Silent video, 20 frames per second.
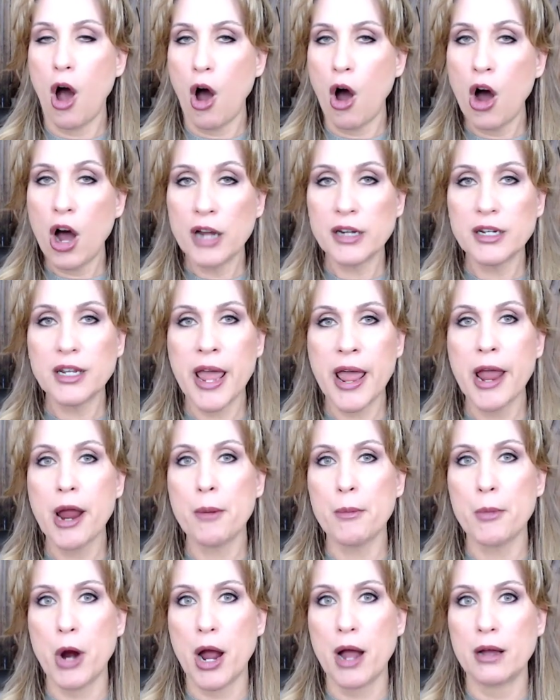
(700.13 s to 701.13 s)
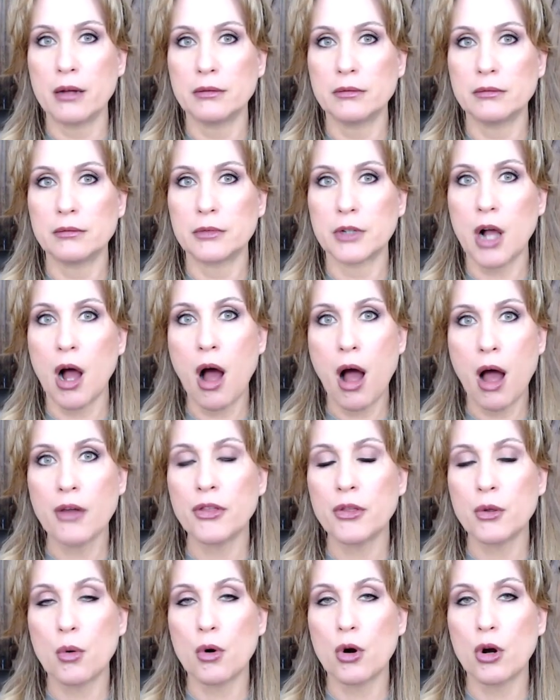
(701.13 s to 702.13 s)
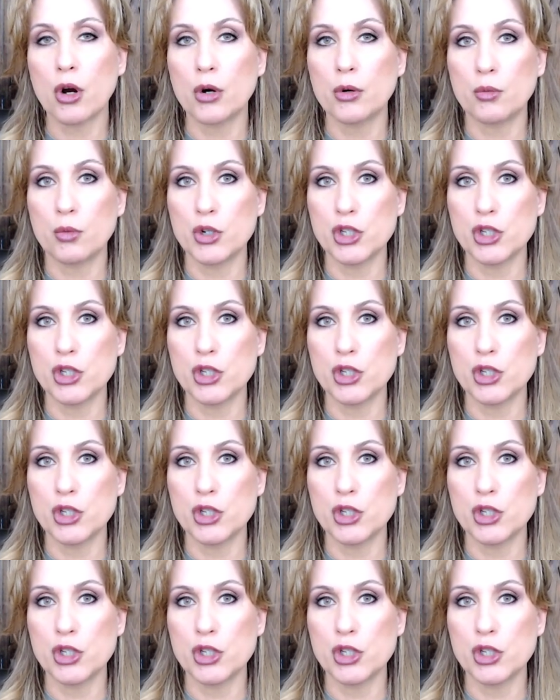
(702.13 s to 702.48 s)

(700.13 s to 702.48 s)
On camera, Cawthorn